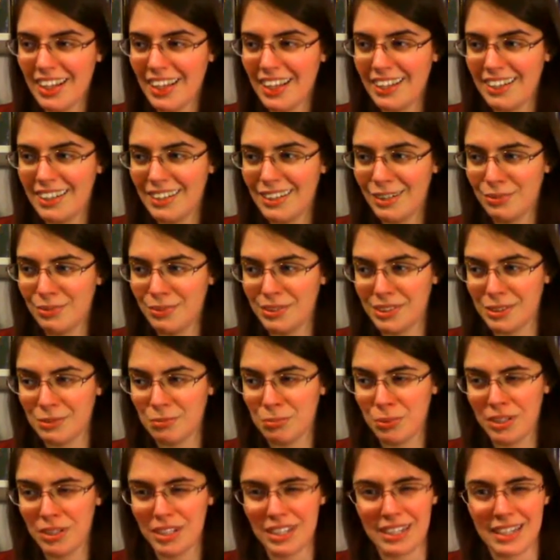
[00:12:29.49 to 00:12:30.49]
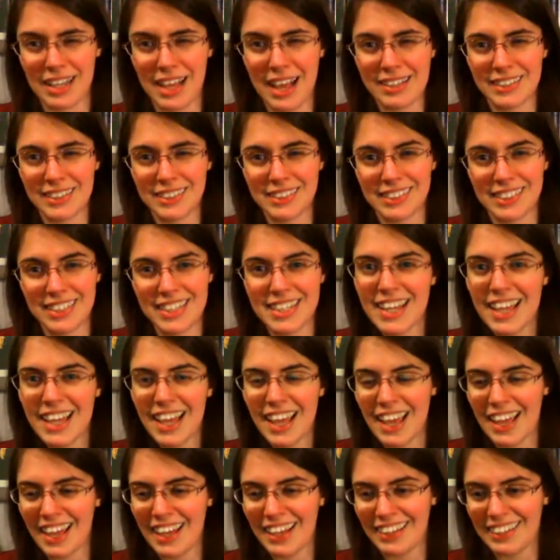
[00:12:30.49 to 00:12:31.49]
and it was pretty
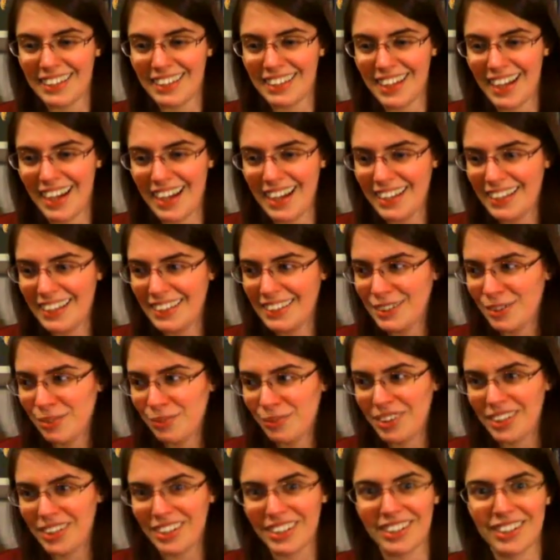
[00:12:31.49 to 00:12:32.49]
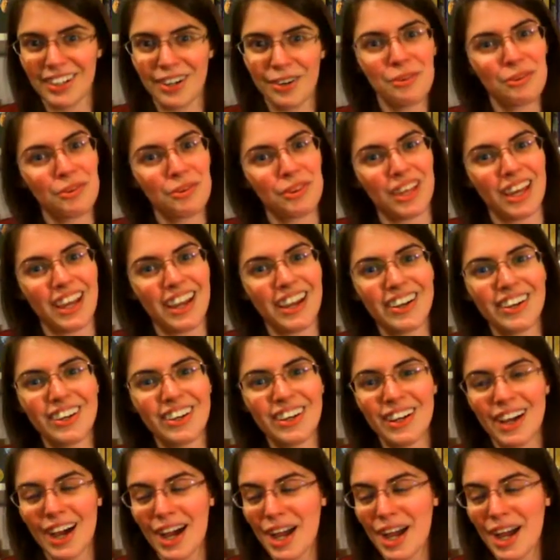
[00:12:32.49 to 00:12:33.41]
nasty, and I don't want to go there.